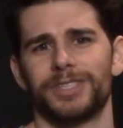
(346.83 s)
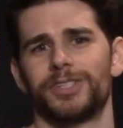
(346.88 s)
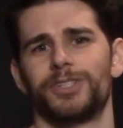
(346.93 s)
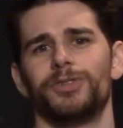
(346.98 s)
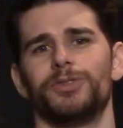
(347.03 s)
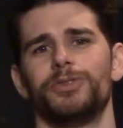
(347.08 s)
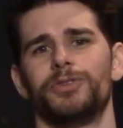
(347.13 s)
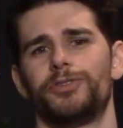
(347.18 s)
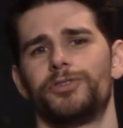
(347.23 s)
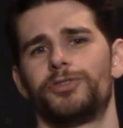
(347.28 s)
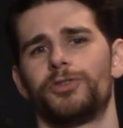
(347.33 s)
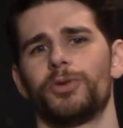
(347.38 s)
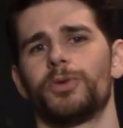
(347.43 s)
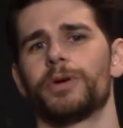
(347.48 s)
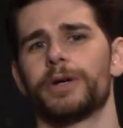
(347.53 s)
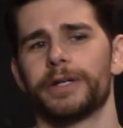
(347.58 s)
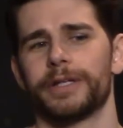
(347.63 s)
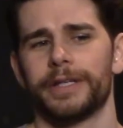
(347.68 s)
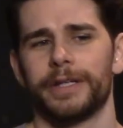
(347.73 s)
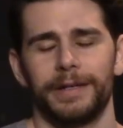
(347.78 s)
too
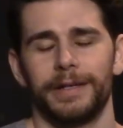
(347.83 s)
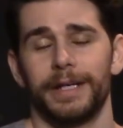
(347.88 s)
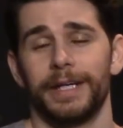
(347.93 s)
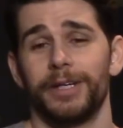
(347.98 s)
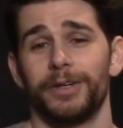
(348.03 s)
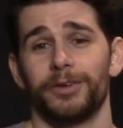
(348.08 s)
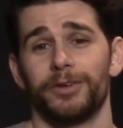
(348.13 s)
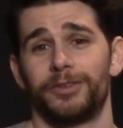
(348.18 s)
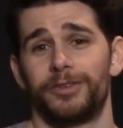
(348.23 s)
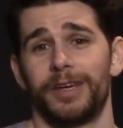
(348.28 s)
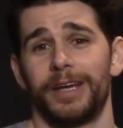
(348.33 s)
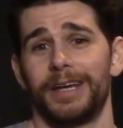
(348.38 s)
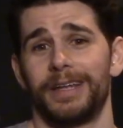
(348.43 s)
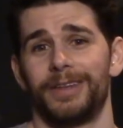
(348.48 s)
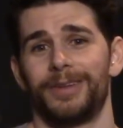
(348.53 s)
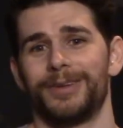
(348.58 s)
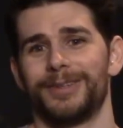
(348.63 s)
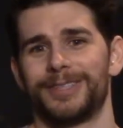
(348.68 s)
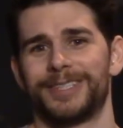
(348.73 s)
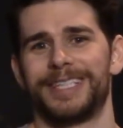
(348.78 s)
short and you're saying
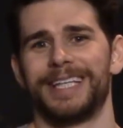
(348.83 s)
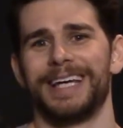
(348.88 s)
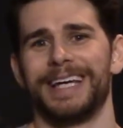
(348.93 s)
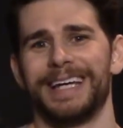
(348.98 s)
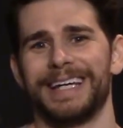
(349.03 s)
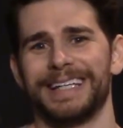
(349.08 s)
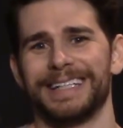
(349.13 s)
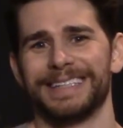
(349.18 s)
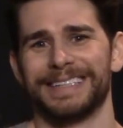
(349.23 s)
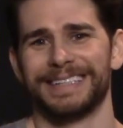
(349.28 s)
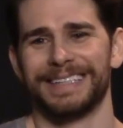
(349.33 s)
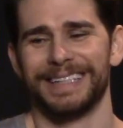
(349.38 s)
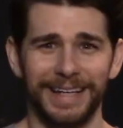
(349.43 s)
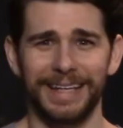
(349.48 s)
those things.